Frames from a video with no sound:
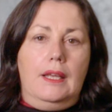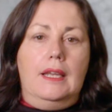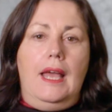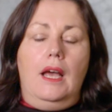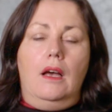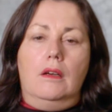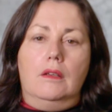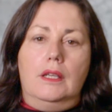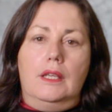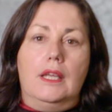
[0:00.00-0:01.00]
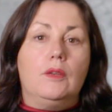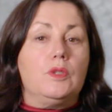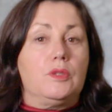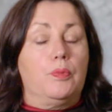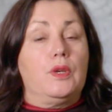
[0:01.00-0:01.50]
Now, it
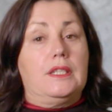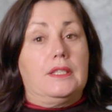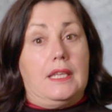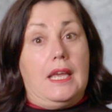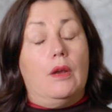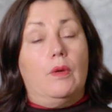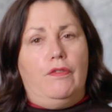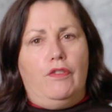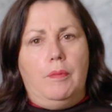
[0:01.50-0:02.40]
was pretty scary for